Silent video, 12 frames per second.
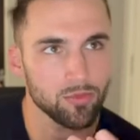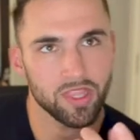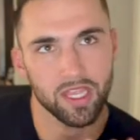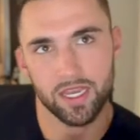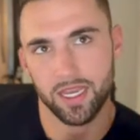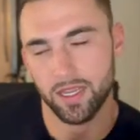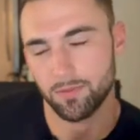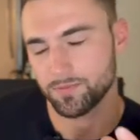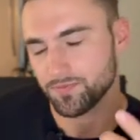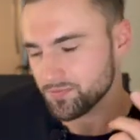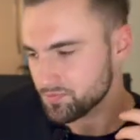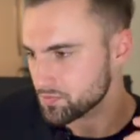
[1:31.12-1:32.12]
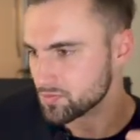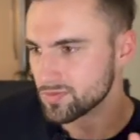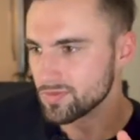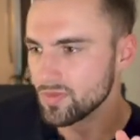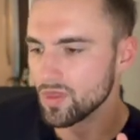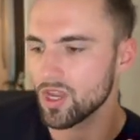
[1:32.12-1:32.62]
with that name,
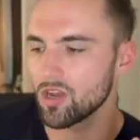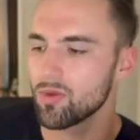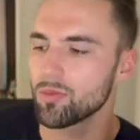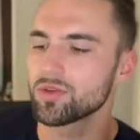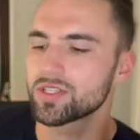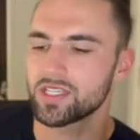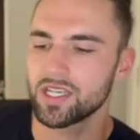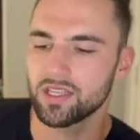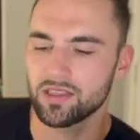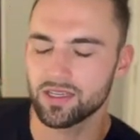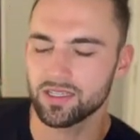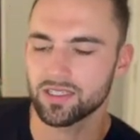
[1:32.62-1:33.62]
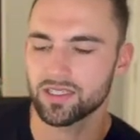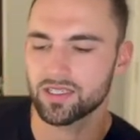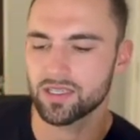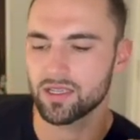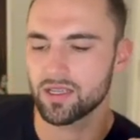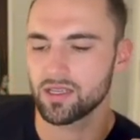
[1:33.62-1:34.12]
I remember seeing this